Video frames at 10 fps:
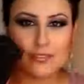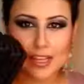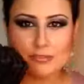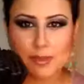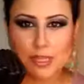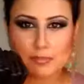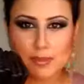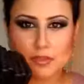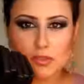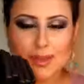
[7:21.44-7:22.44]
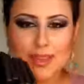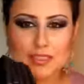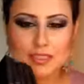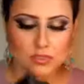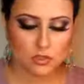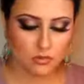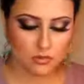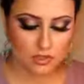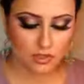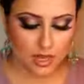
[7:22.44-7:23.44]
are 5 Blush by 3 palettes in
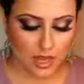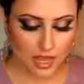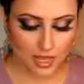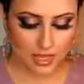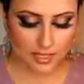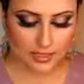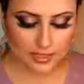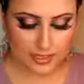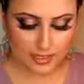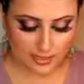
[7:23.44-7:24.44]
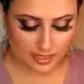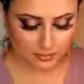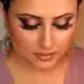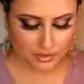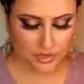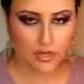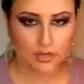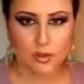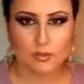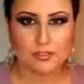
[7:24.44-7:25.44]
total, and I'm going to start
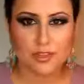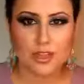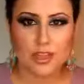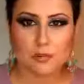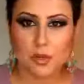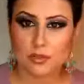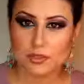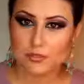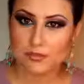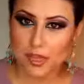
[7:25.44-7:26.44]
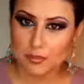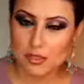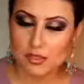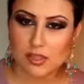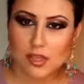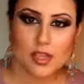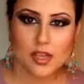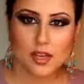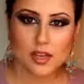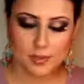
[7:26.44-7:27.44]
off with the most famous
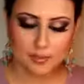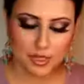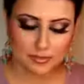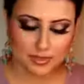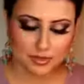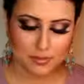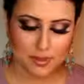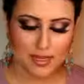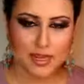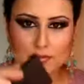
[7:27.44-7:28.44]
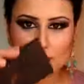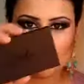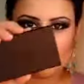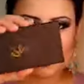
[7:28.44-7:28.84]
Blush by 3 palette, and